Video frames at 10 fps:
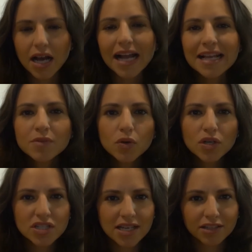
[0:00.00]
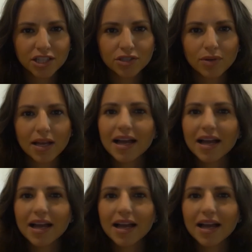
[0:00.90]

I am going to tell you